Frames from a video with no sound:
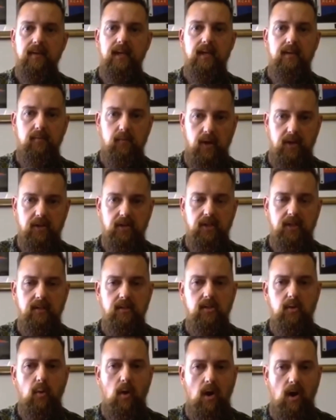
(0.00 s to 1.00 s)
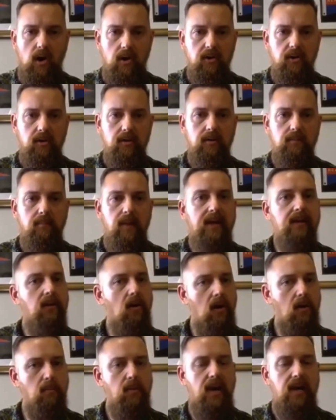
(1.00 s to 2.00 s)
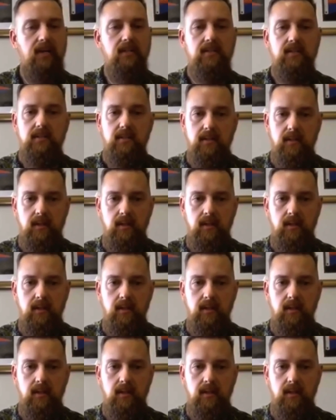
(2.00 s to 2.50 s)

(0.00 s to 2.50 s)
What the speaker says: in Fredericton to honor my comrades